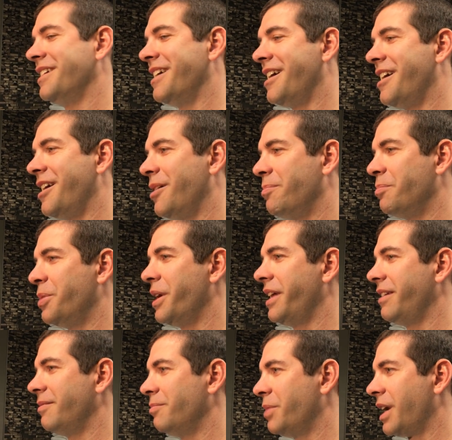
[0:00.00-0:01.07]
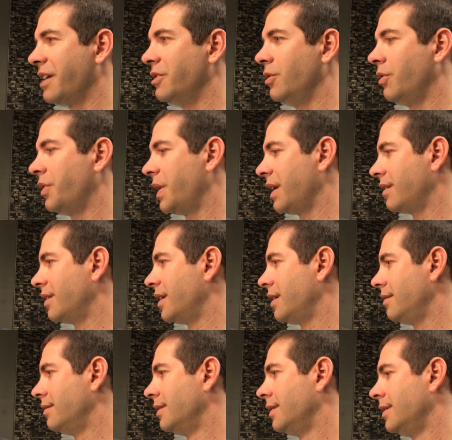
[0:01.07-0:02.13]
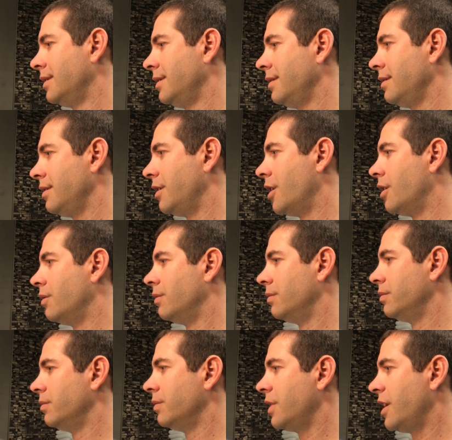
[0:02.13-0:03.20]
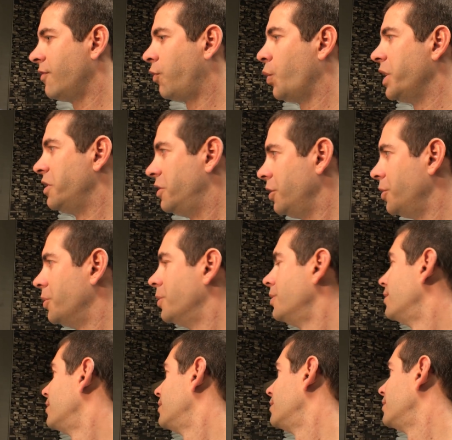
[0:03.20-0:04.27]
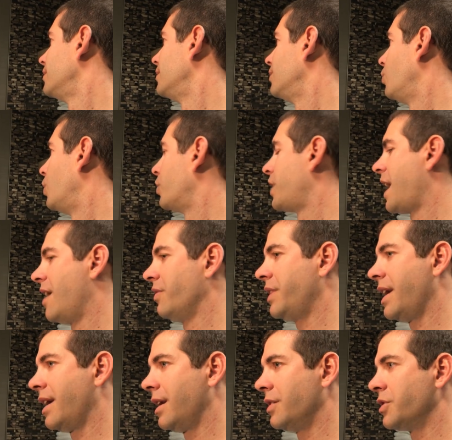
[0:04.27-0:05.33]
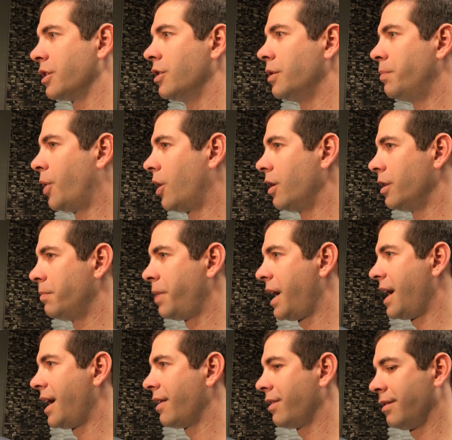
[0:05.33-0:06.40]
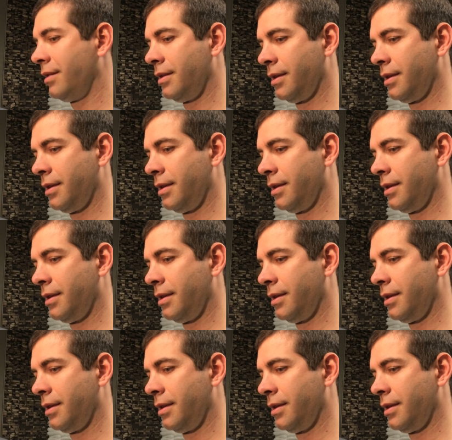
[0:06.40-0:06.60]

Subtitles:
But I do think that, you know, if we do, we'll count that as a good part of the path.